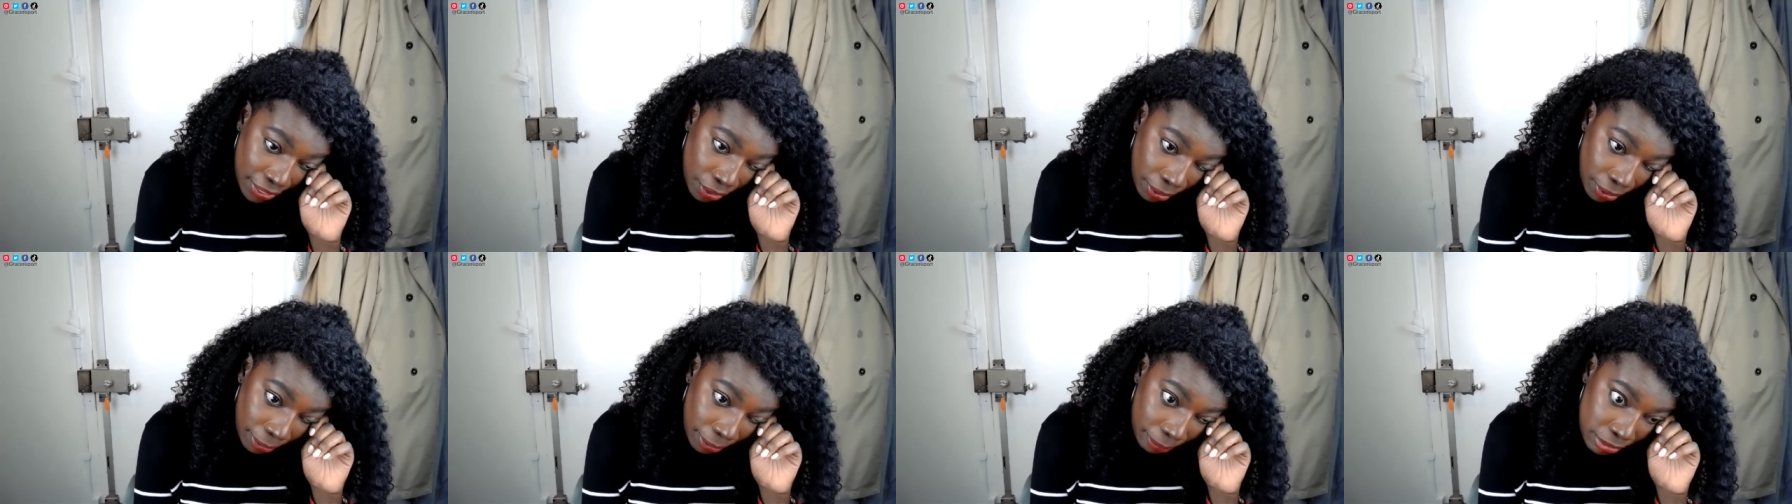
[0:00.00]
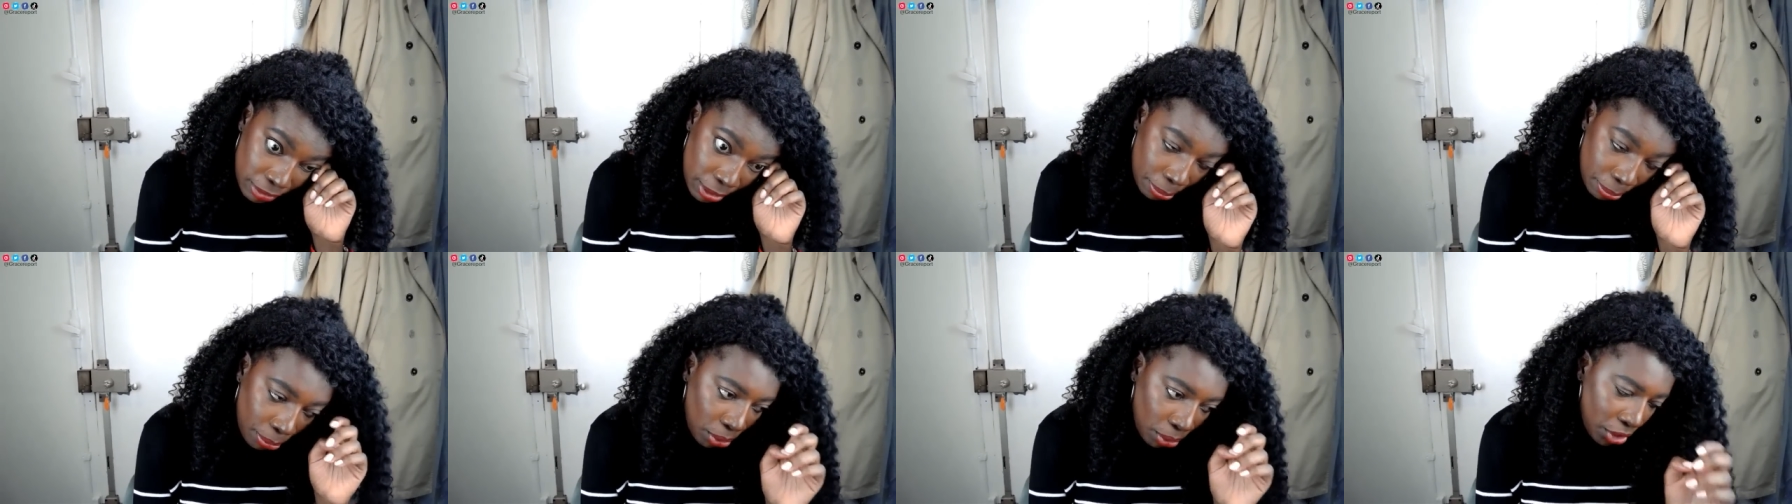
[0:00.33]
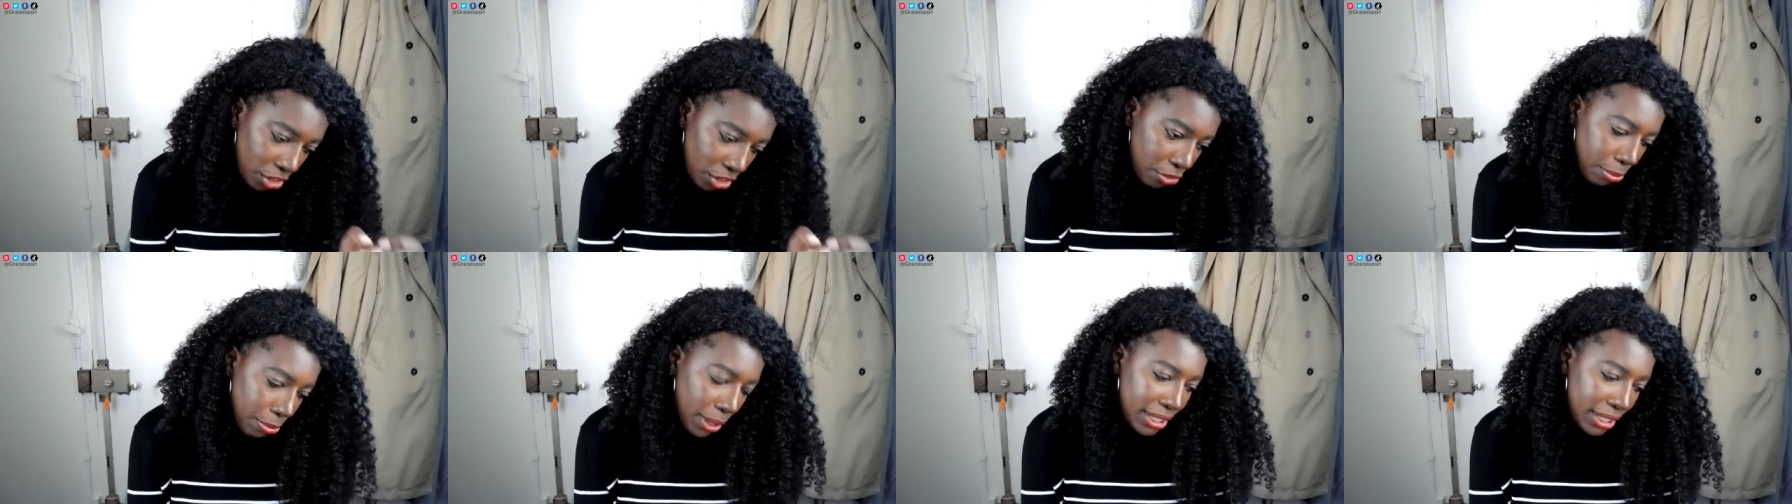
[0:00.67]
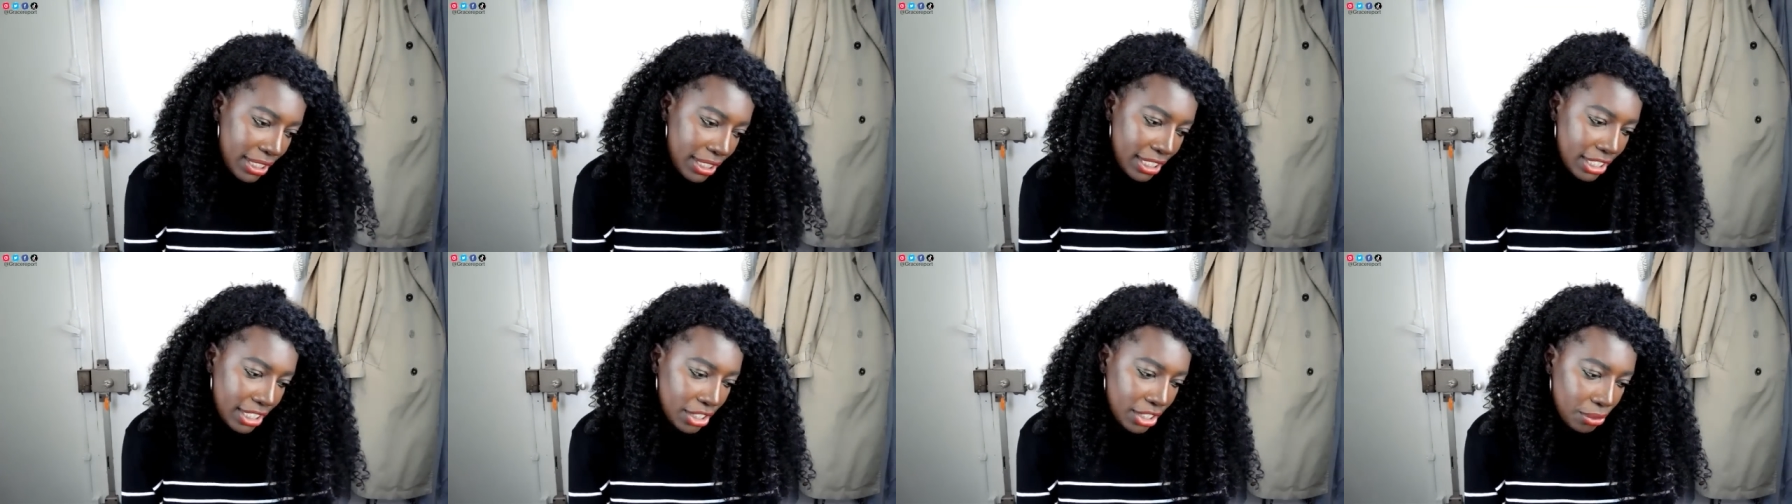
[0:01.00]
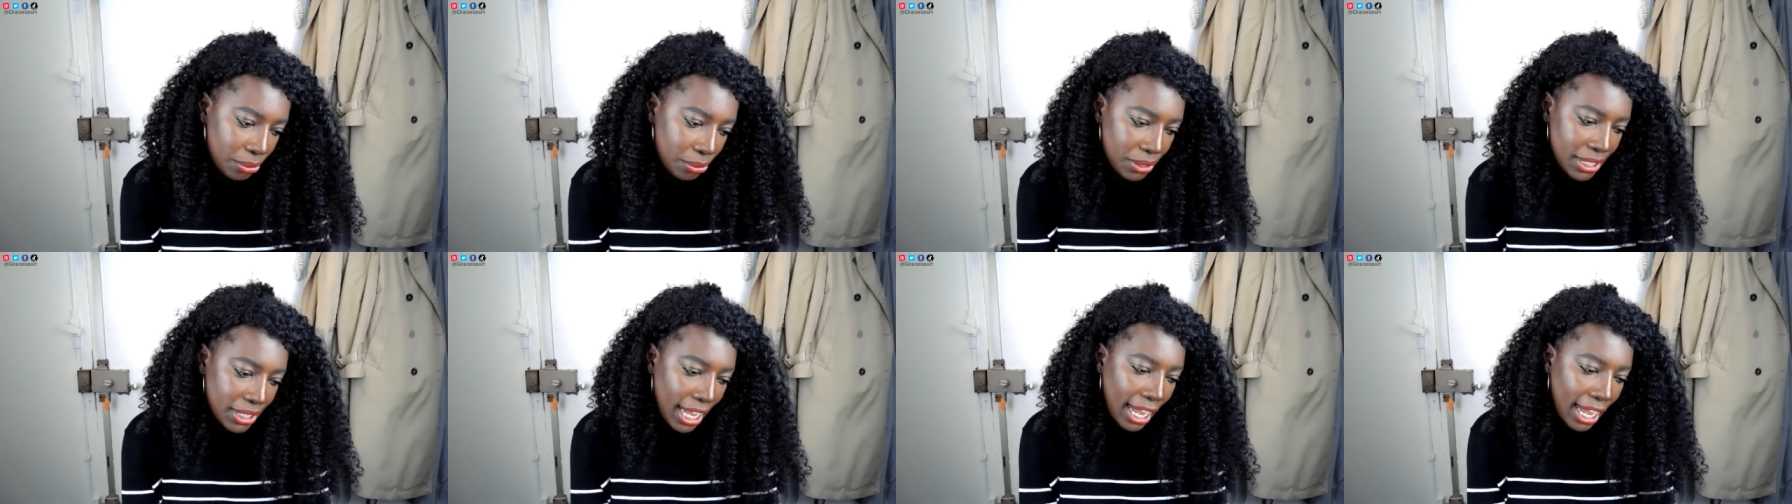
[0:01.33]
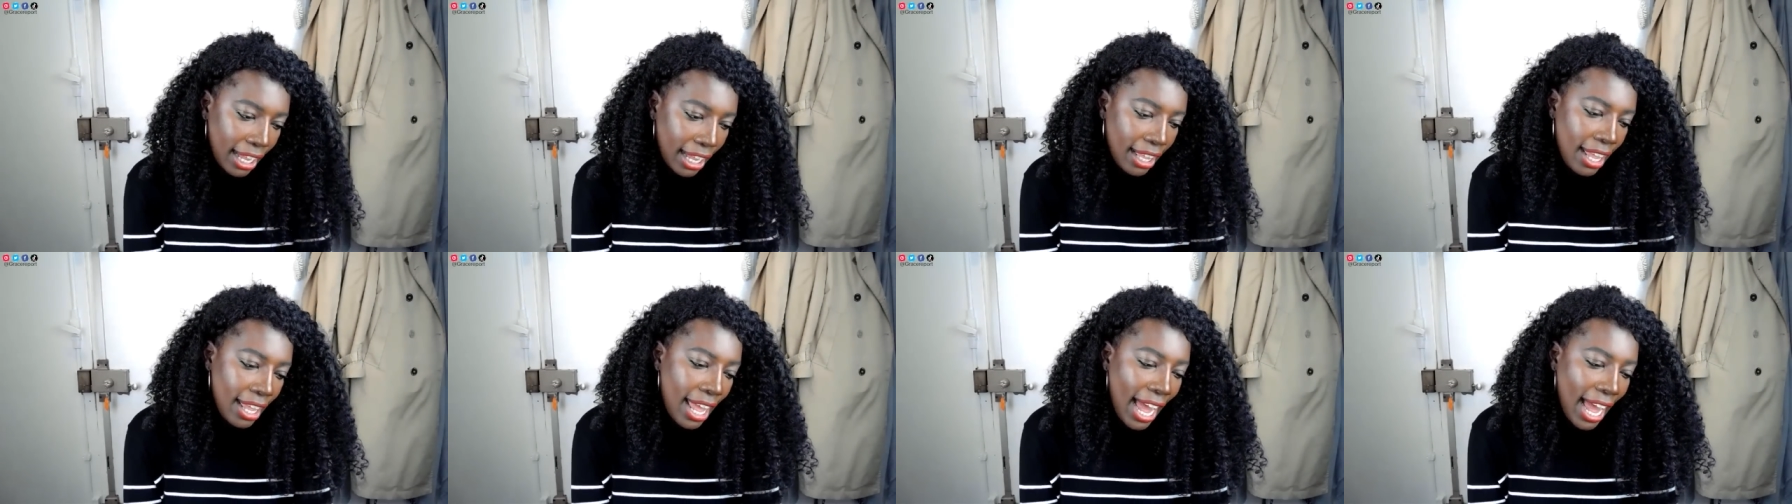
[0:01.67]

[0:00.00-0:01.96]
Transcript: in support of Bartise, was that